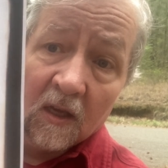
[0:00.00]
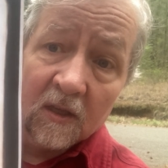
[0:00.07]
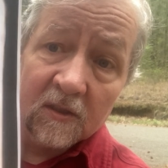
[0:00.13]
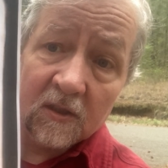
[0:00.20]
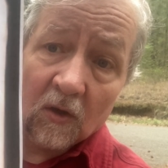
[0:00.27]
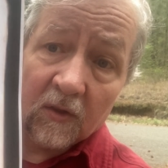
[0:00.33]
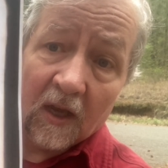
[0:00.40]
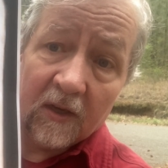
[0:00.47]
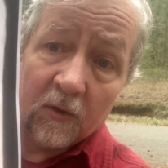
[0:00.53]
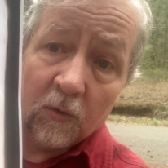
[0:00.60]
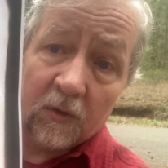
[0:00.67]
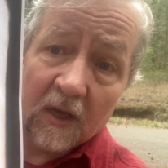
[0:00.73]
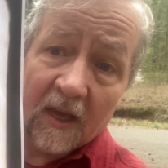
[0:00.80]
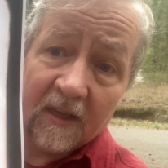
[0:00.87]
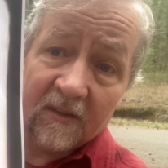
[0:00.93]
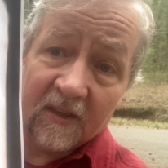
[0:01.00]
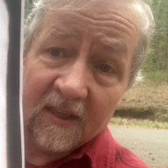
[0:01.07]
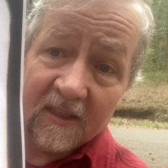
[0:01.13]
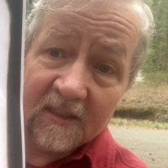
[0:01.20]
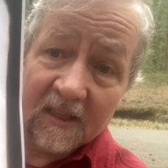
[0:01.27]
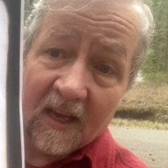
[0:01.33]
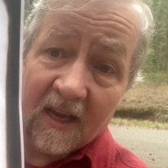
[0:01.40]
So they do take
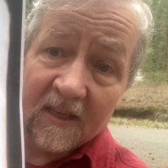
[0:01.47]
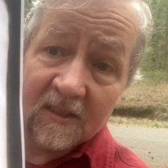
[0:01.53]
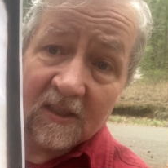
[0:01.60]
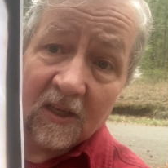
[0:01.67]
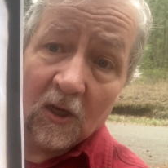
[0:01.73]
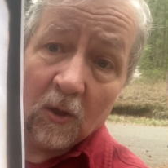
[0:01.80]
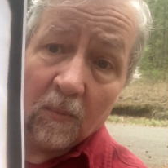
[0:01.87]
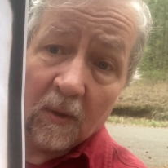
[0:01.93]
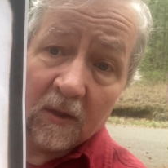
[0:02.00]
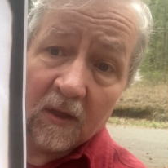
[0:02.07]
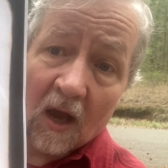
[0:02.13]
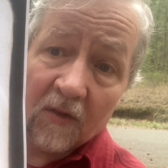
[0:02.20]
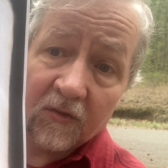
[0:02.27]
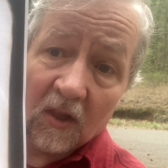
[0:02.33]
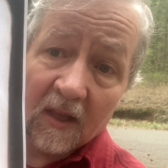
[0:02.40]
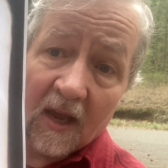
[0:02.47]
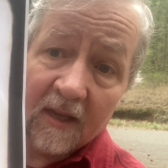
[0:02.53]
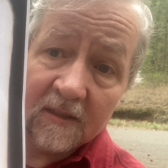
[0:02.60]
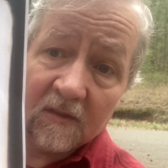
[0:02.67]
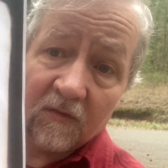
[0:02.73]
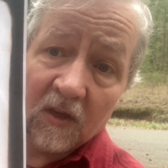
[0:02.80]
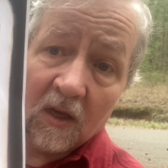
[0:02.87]
these lands here, but not the
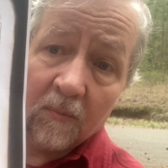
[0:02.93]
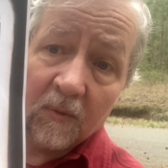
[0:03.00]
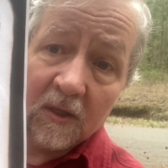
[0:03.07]
lands of them.